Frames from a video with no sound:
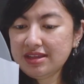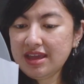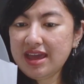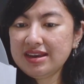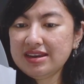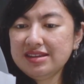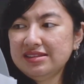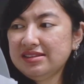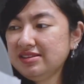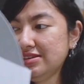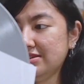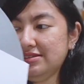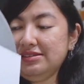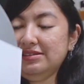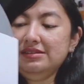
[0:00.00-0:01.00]
and it's
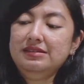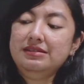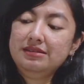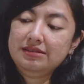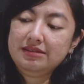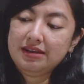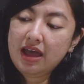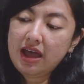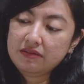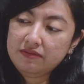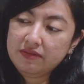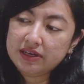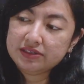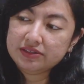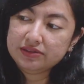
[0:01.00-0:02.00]
just not
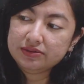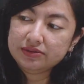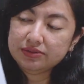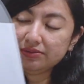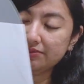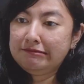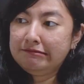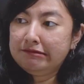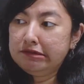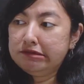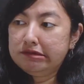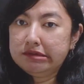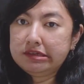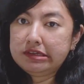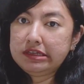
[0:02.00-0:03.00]
fun to do
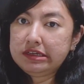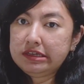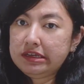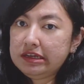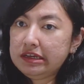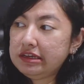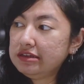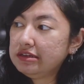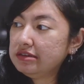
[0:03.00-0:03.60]
it.